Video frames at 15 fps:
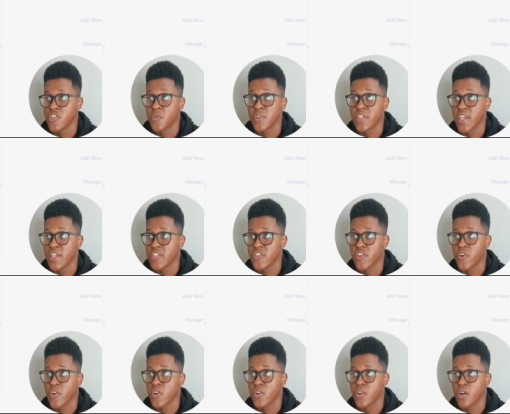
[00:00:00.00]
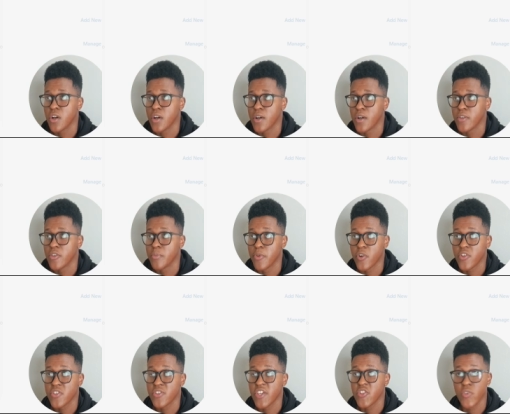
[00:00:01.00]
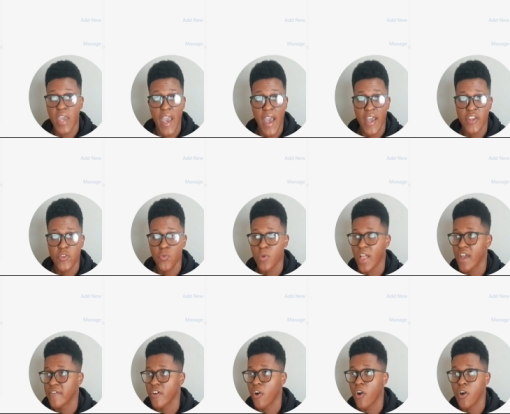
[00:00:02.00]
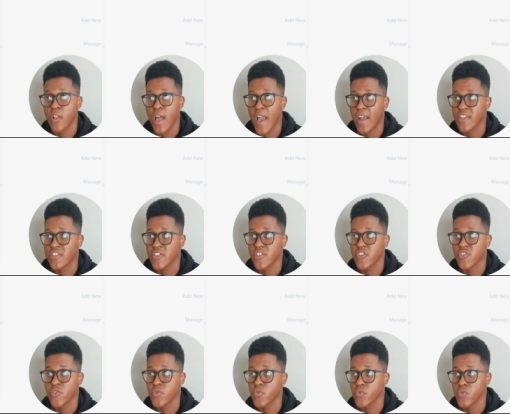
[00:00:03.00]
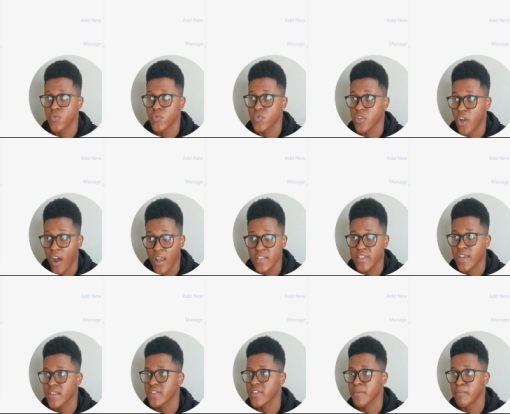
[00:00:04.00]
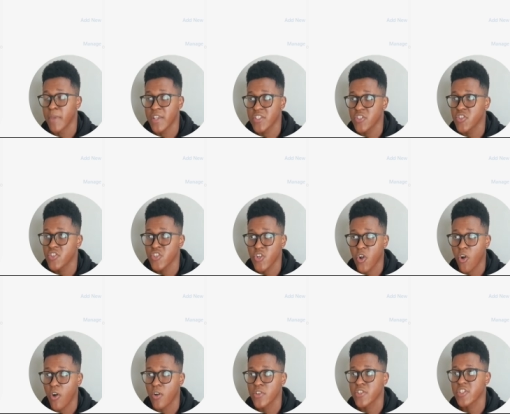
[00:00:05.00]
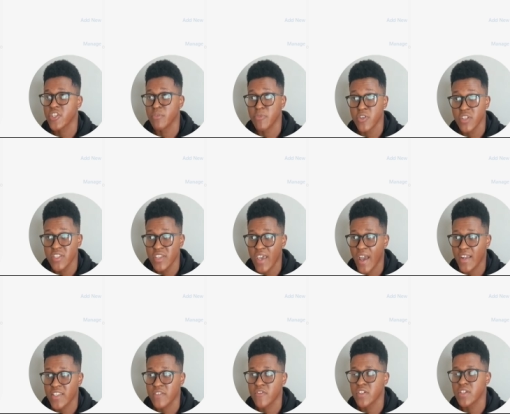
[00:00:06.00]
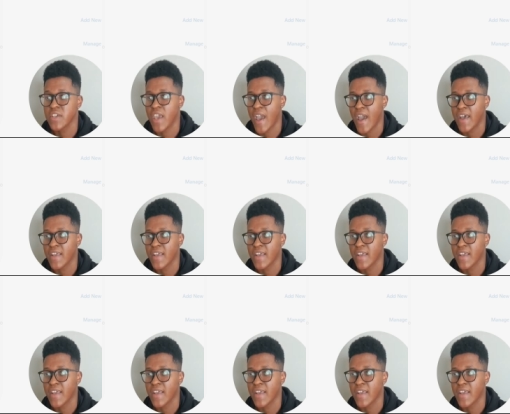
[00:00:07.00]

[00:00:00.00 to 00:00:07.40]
So it says here, uh, the person that you add will have all access to content, messages and calls, community activity,